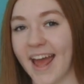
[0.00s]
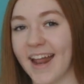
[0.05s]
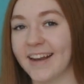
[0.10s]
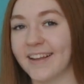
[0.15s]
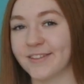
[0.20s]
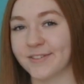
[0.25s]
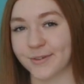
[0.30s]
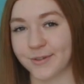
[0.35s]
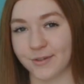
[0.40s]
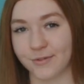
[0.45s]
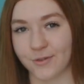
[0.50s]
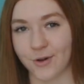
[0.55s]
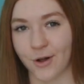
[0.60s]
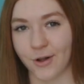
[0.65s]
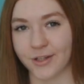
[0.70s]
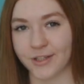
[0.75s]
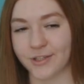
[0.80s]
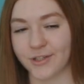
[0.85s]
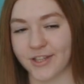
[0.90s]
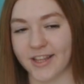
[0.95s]
any sort of
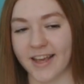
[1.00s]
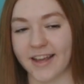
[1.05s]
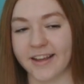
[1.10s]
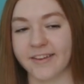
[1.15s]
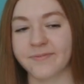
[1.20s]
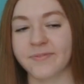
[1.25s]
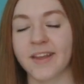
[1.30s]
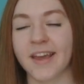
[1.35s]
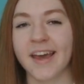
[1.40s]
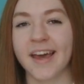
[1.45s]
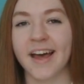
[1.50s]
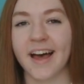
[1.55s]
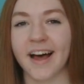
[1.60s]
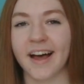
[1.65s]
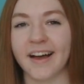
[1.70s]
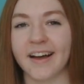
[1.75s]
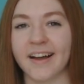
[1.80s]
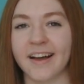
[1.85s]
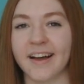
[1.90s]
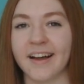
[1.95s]
college thing,
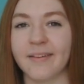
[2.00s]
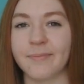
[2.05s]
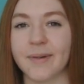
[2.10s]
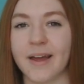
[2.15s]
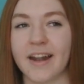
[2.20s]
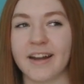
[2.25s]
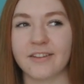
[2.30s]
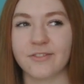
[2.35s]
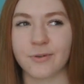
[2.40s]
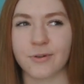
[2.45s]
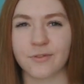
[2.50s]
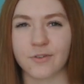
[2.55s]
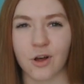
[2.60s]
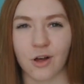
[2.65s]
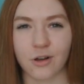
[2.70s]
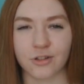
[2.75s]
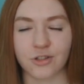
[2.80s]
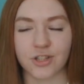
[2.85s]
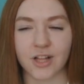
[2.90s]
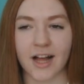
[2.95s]
any sort of
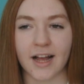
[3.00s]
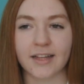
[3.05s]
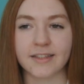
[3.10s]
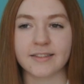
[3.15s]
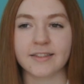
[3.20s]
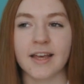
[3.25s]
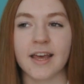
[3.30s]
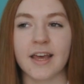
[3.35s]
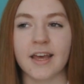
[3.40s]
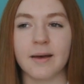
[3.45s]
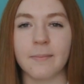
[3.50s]
college class.